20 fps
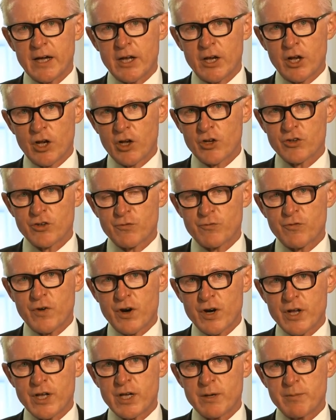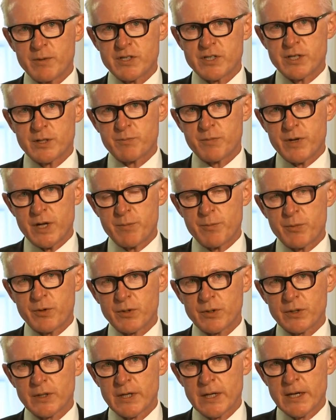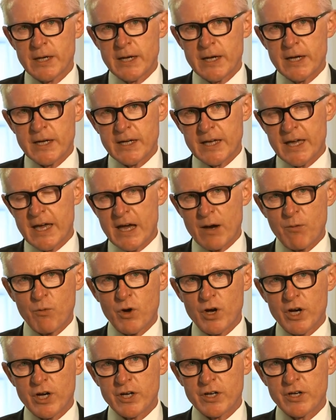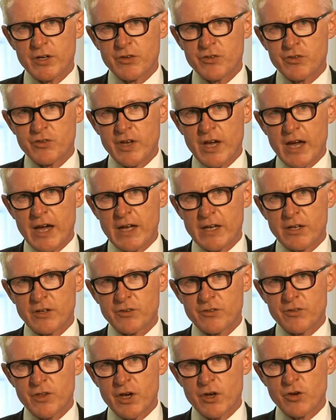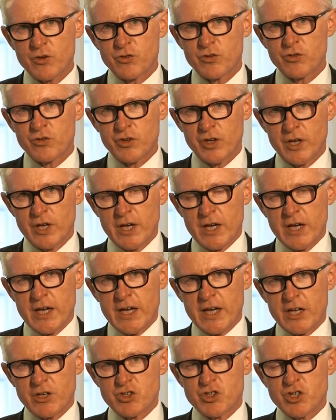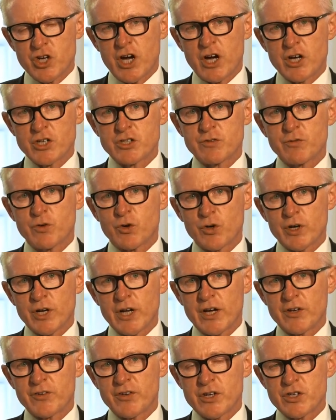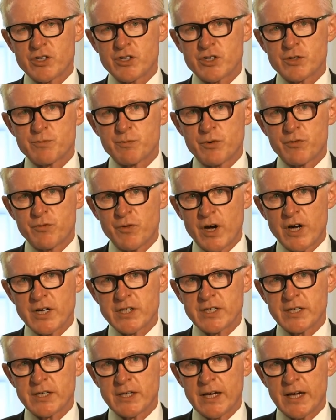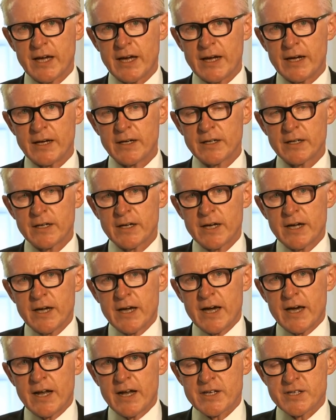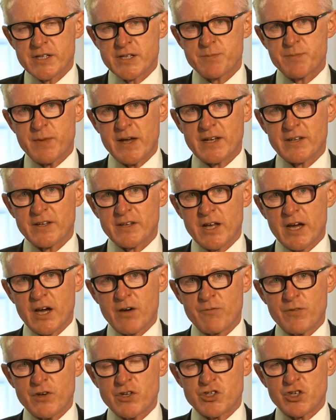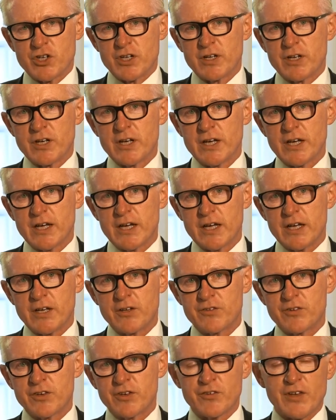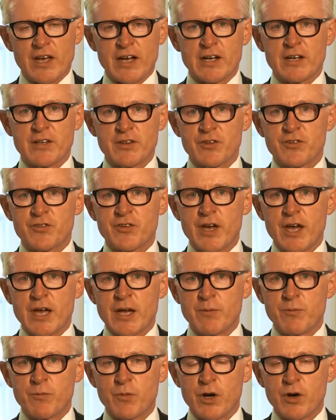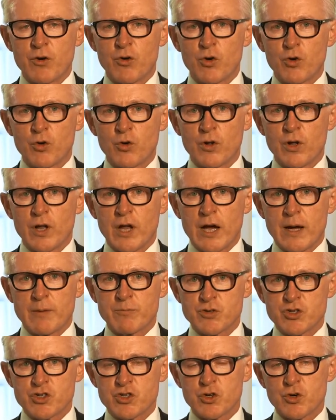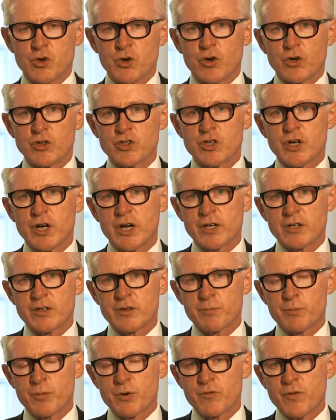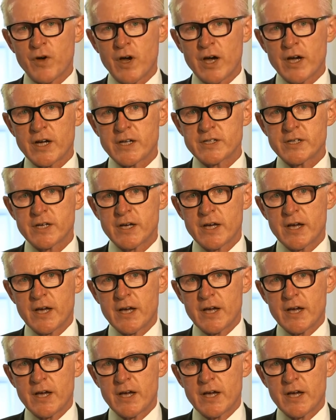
and a lot of very committed people, care workers and those in charge of organisations providing care. And I suspect that our vision is exactly the same. We're all, I'm sure, trying to provide